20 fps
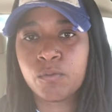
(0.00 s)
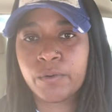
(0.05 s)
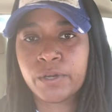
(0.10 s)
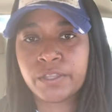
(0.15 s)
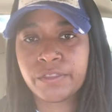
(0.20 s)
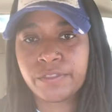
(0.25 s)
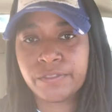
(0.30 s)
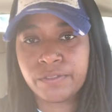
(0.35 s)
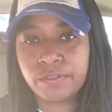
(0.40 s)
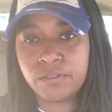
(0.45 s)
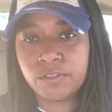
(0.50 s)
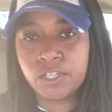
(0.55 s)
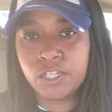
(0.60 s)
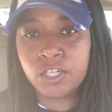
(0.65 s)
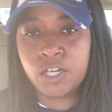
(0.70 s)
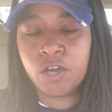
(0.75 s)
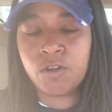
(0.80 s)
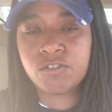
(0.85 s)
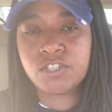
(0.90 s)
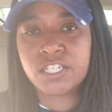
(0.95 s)
with,
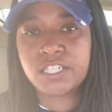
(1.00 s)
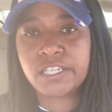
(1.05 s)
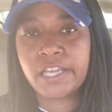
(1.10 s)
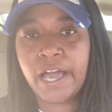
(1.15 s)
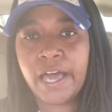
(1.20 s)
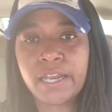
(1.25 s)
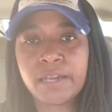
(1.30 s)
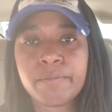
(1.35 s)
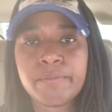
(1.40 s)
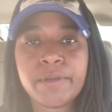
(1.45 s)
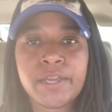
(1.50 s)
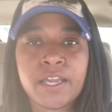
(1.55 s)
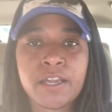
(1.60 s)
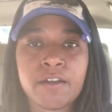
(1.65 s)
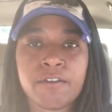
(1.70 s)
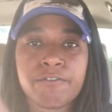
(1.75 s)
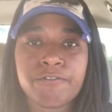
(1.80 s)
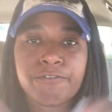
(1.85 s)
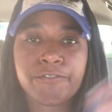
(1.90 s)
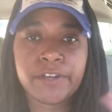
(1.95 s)
just kind of being
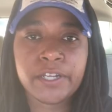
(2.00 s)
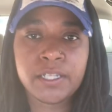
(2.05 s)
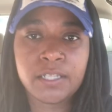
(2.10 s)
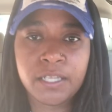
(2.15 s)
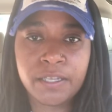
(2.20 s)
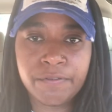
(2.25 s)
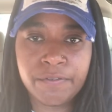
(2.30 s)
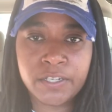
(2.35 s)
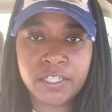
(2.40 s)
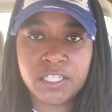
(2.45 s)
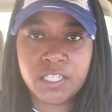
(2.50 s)
a free living